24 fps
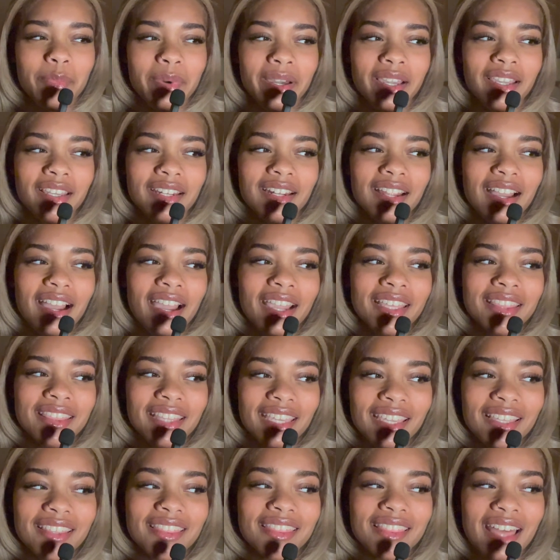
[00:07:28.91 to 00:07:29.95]
but I
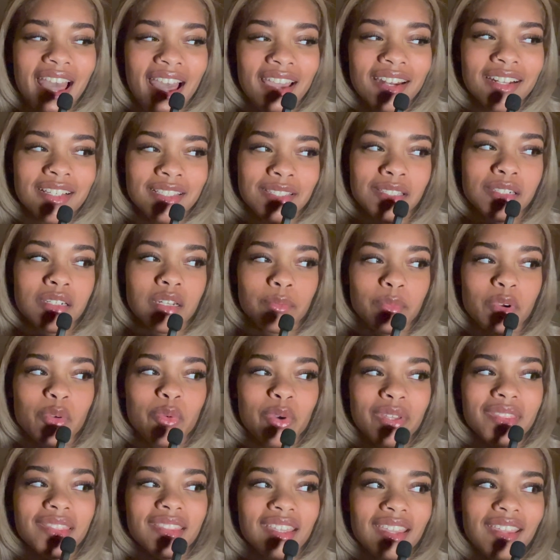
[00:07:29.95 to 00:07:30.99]
think that is the number
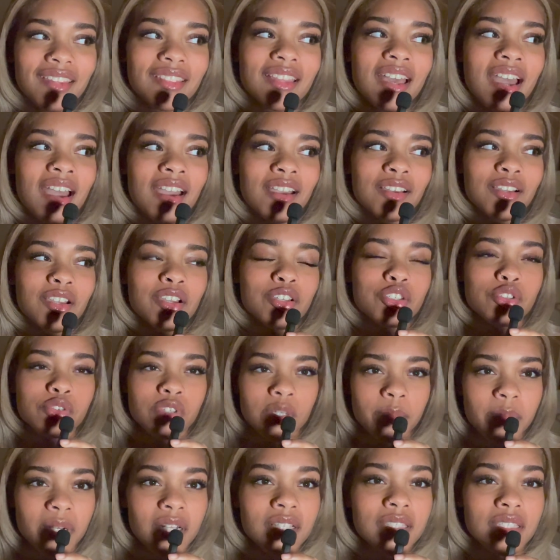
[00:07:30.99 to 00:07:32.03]
one thing that
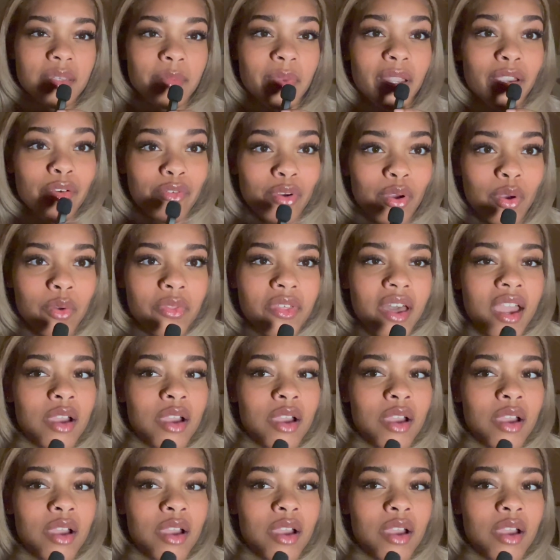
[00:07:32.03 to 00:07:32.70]
contributed to my growth.